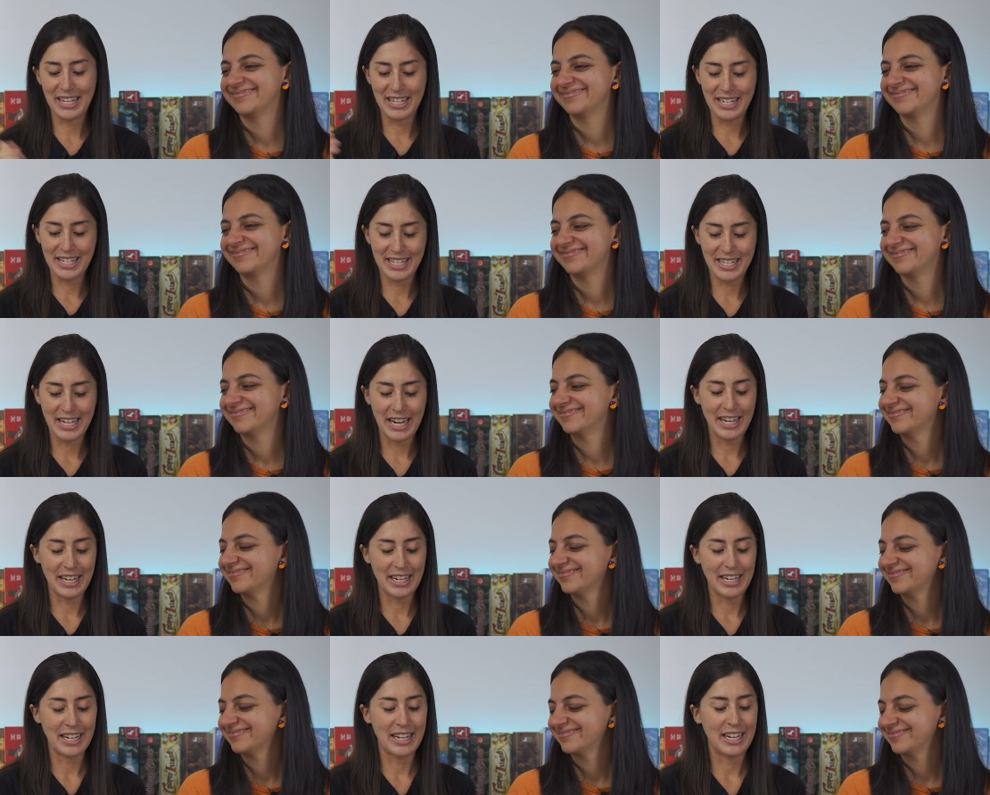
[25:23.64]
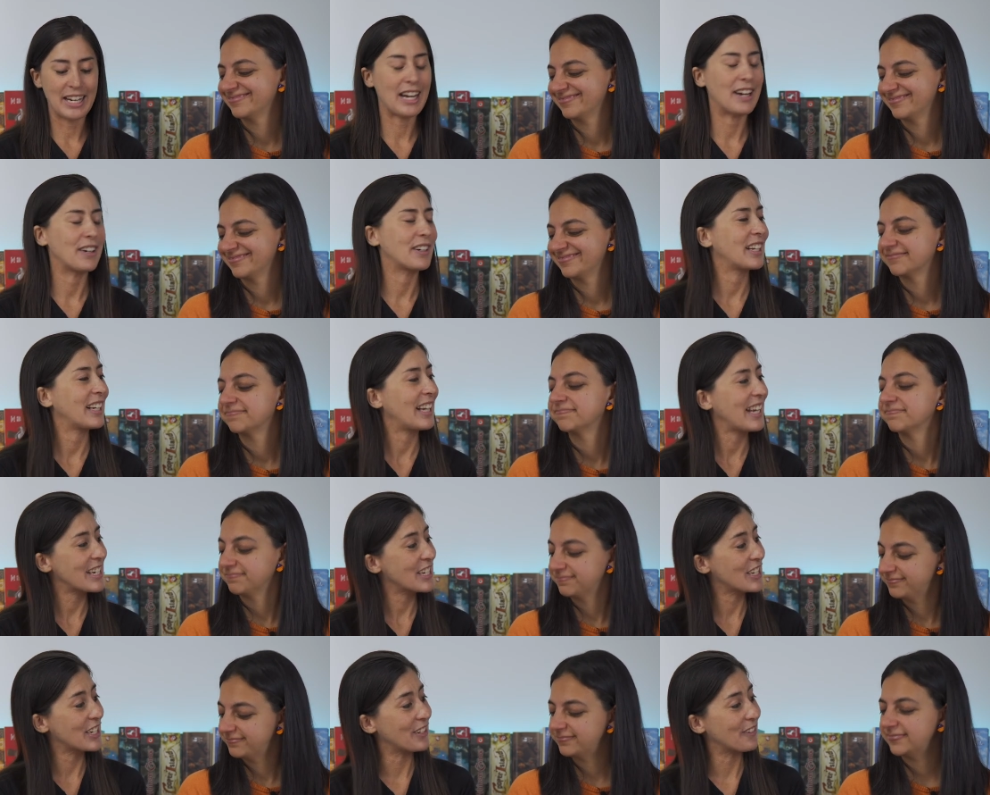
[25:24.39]
Speaker 1: it's staying in our
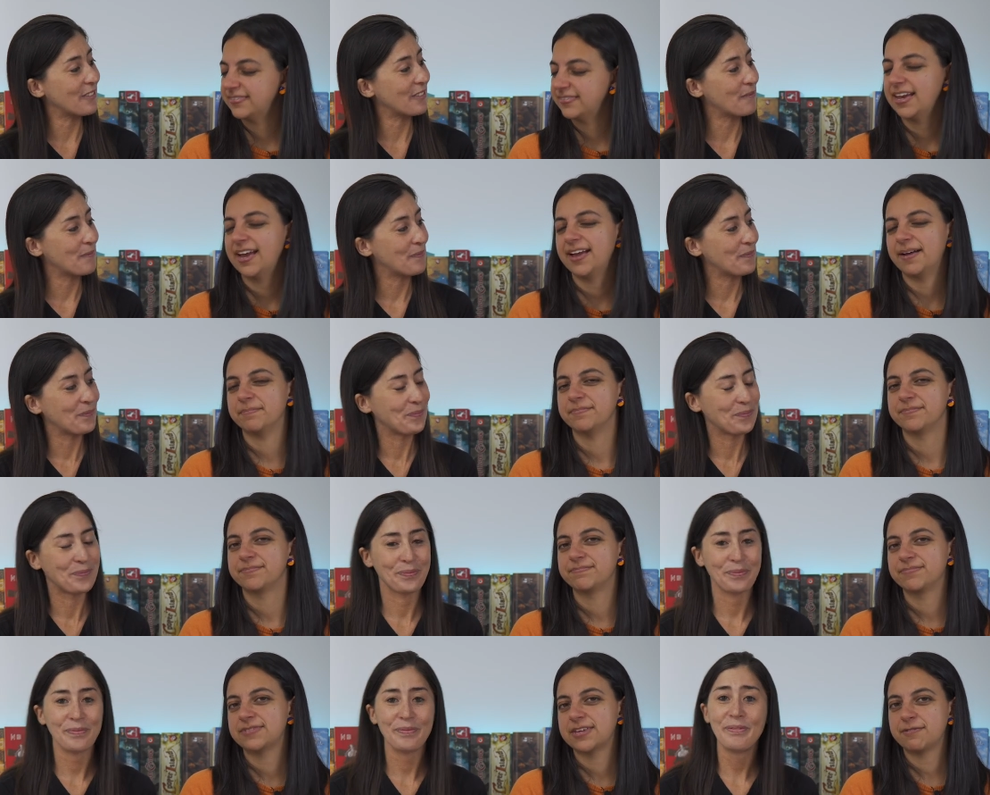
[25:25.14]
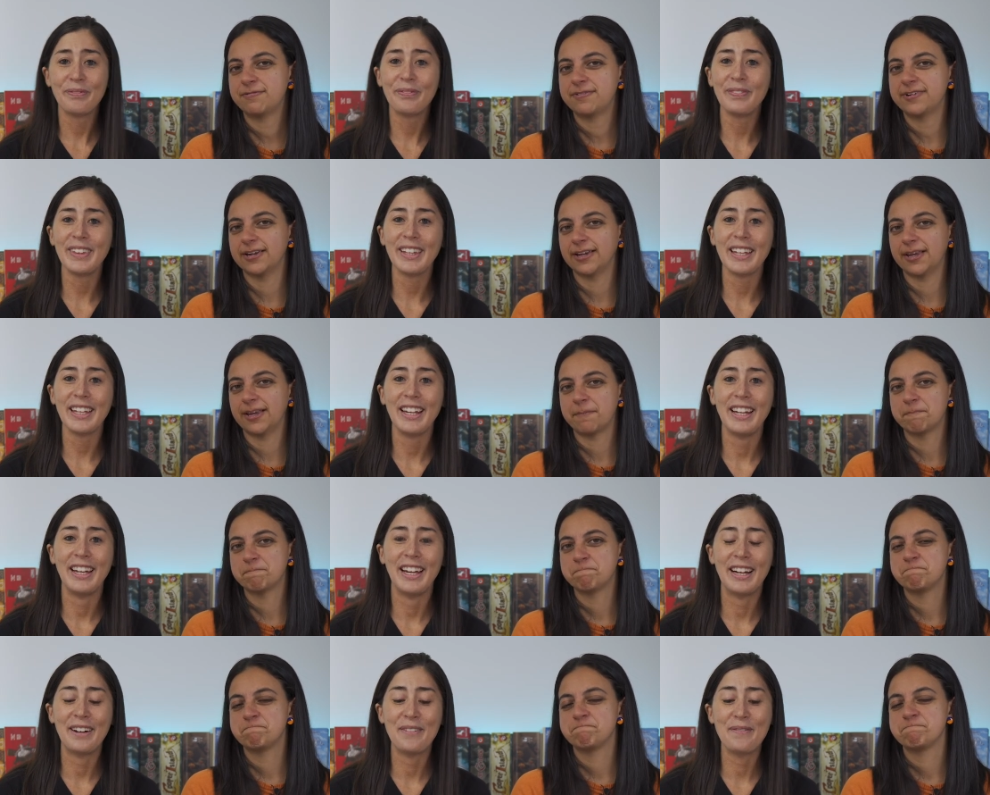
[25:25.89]
collection. Yeah, definitely.
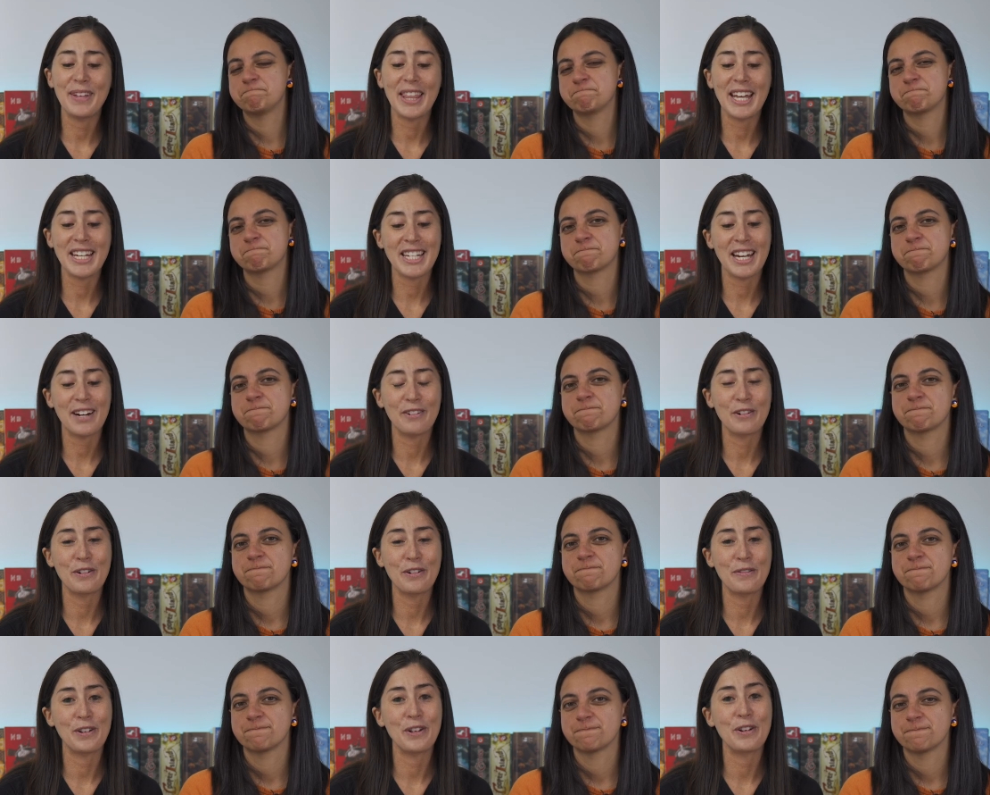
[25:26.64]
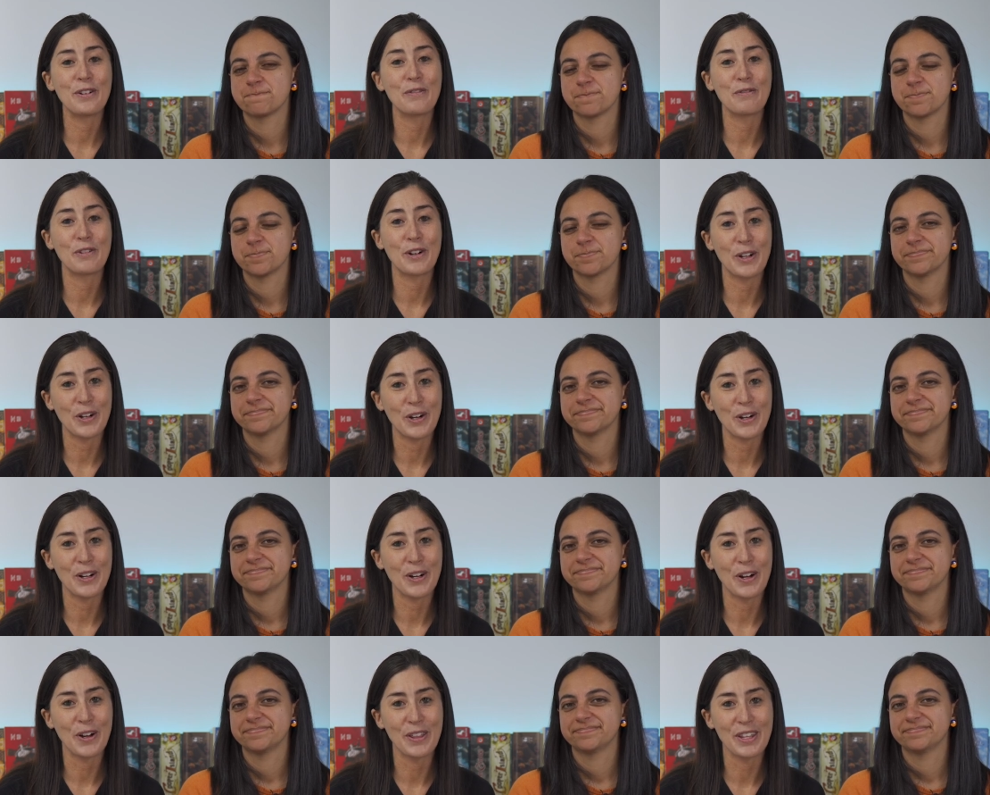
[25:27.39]
Um, but that's our review of
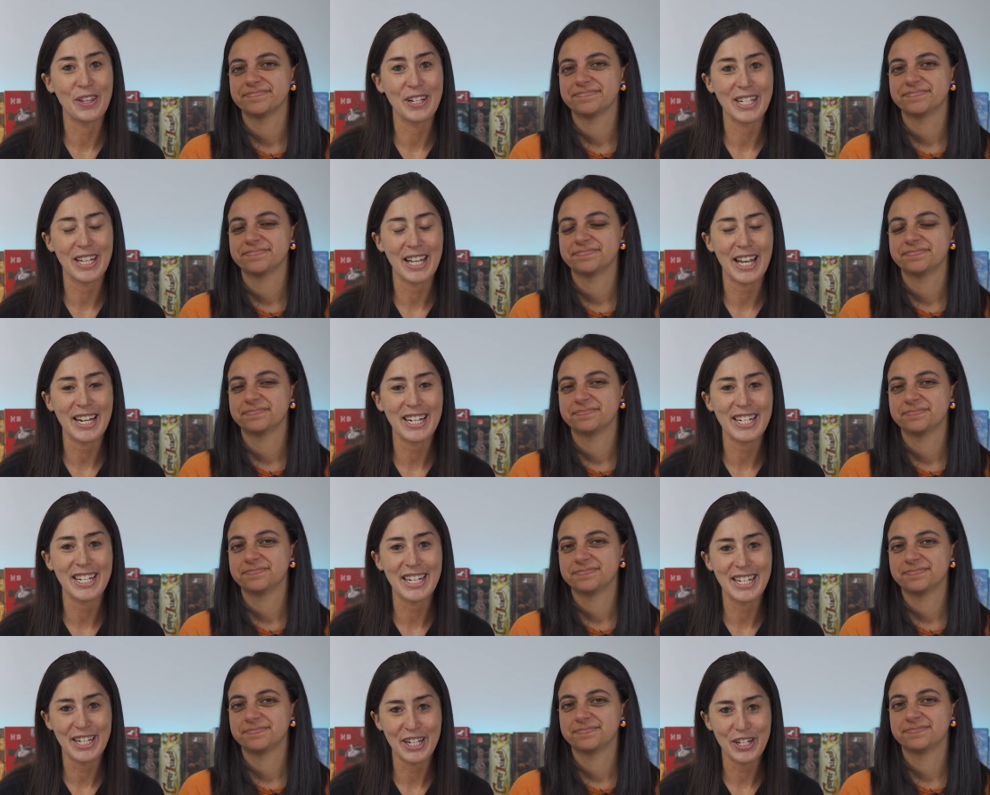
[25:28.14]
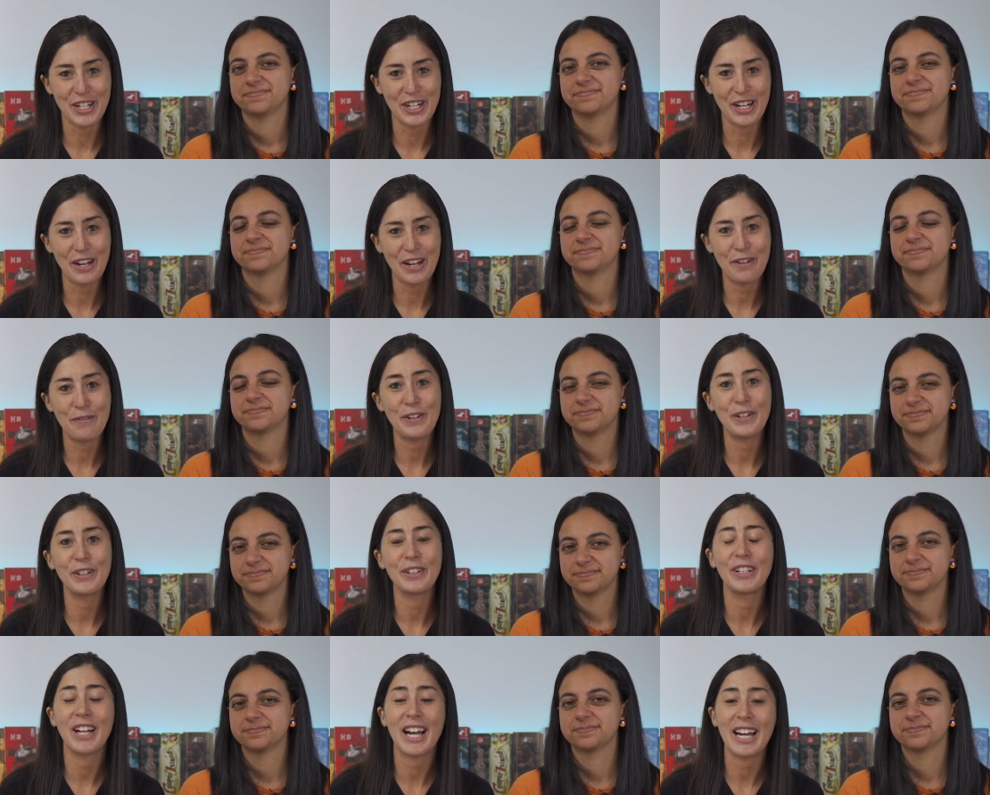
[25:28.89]
Rococo, the Deluxe Edition. If
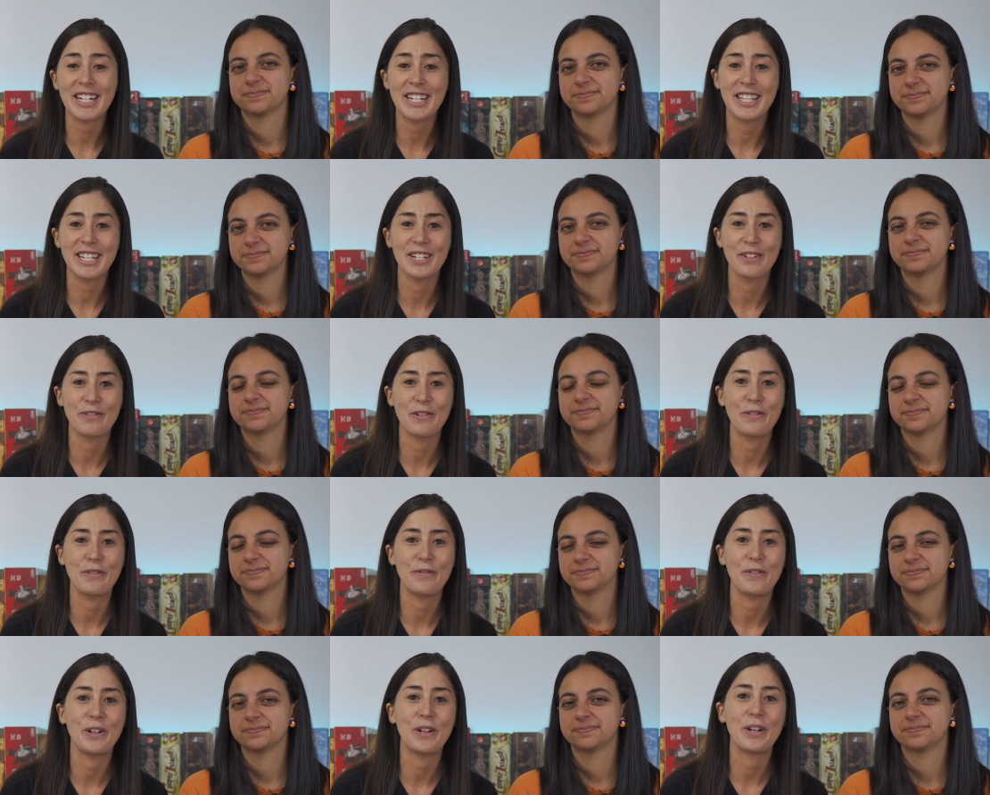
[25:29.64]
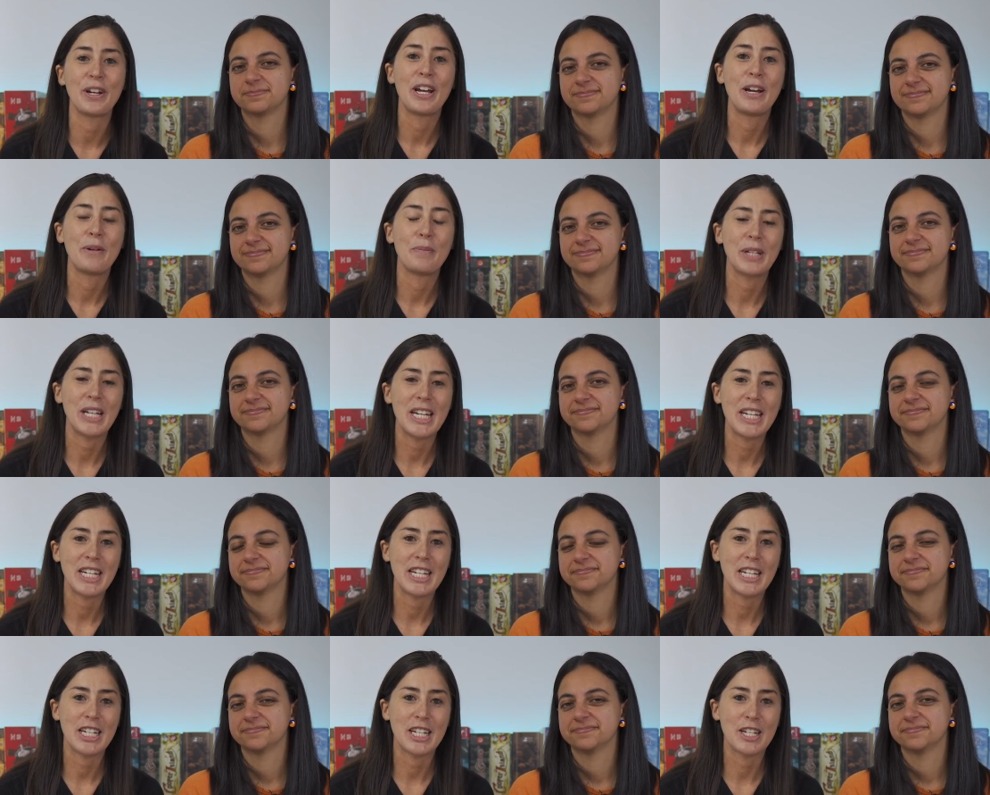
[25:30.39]
you liked this review,
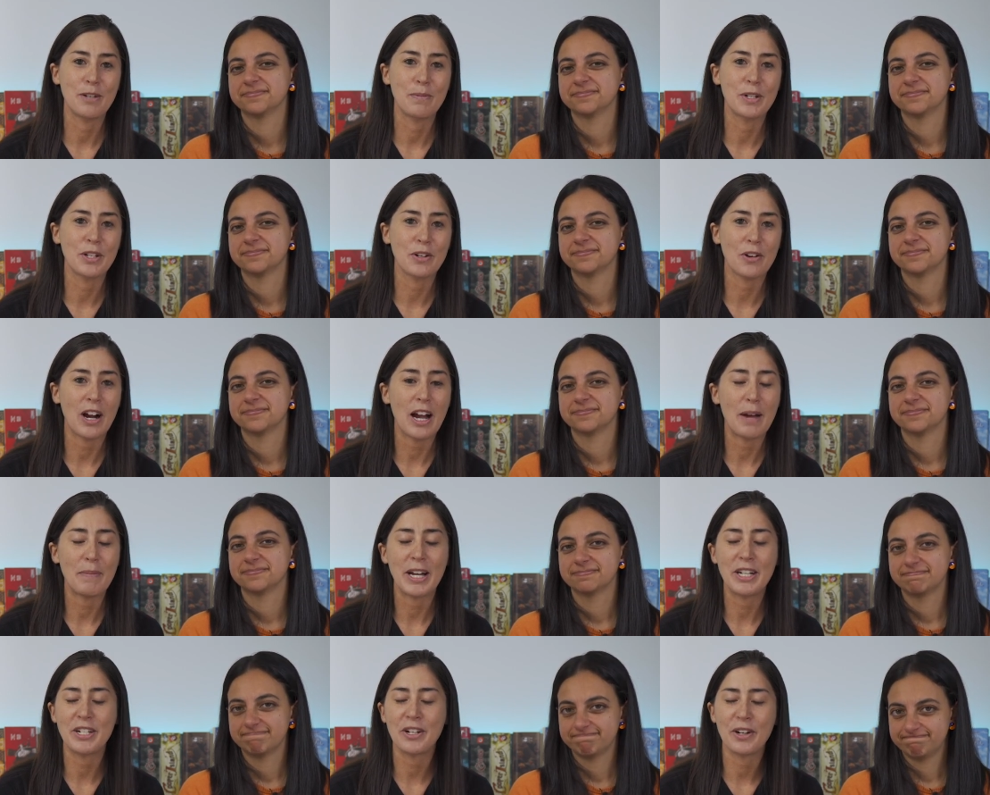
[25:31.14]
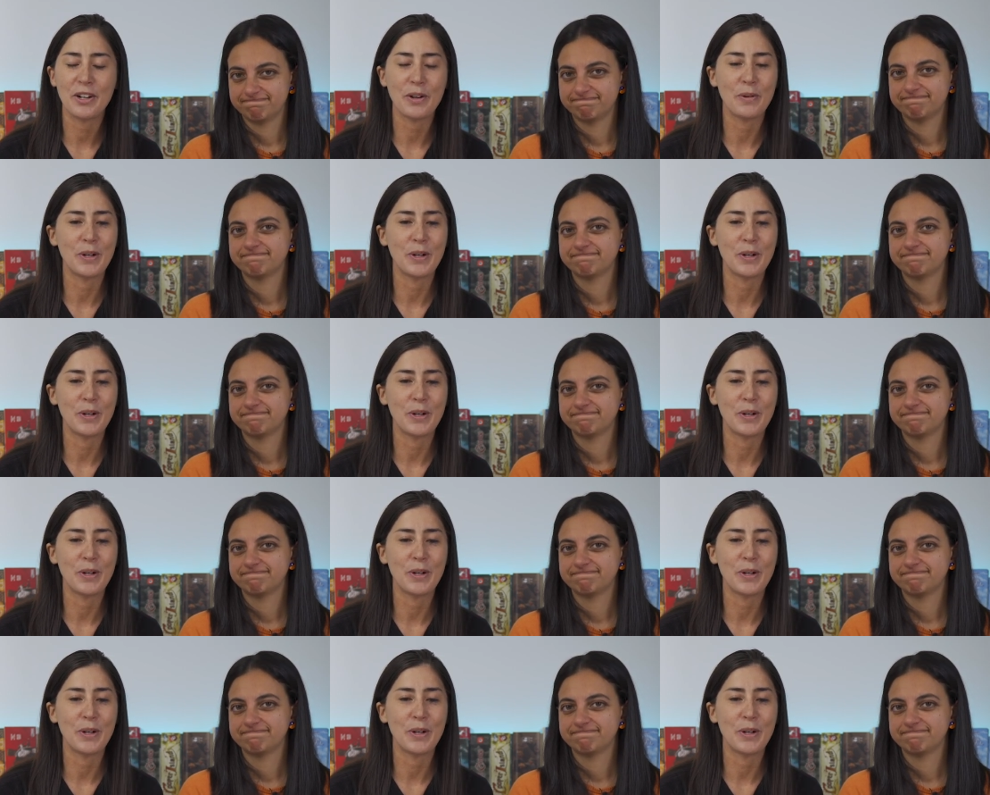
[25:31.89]
please hit subscribe. I don't know